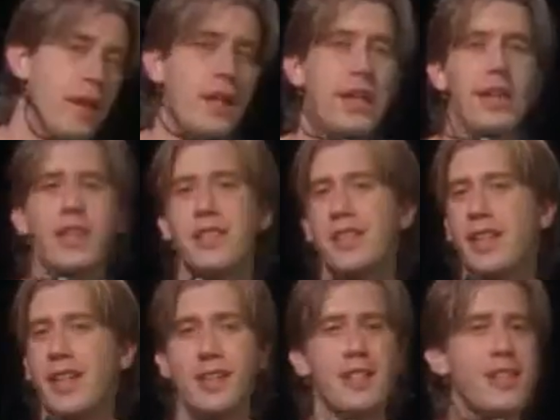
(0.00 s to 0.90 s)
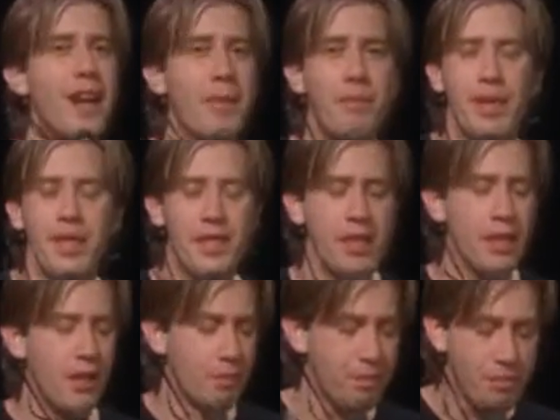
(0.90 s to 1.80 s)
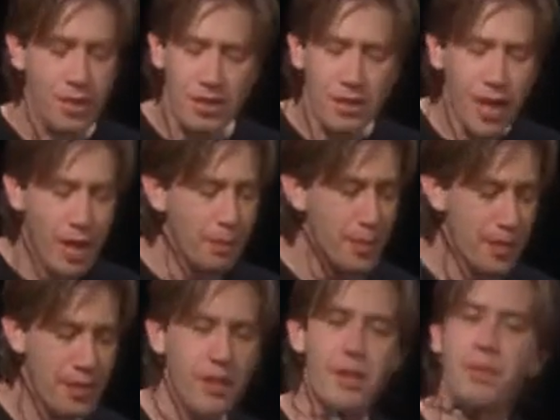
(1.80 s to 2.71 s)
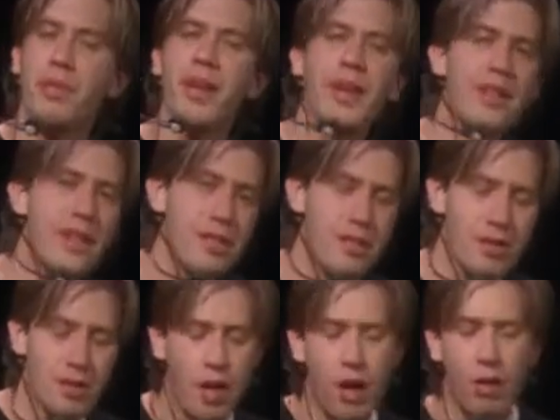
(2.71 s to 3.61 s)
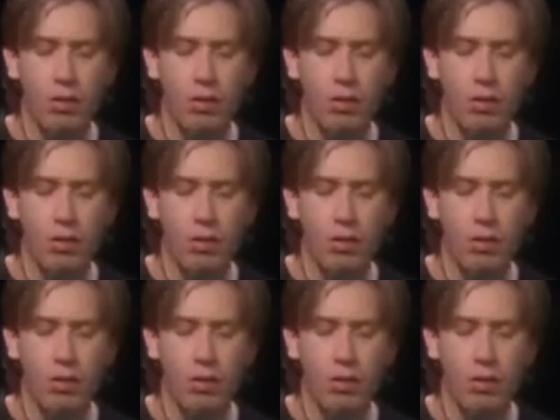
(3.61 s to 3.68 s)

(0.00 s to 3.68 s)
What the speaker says: You can see it's not a big deal. It's not a big deal. You play it nice and slow.